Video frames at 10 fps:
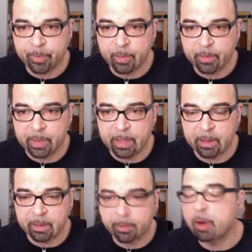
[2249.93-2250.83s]
We had
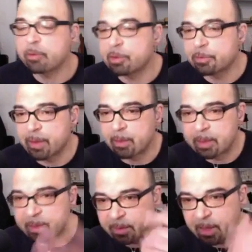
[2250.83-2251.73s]
Partridge
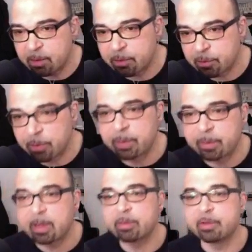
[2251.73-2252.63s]
Family. Thank you, Joey.
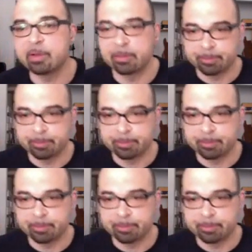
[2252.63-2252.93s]
That was it.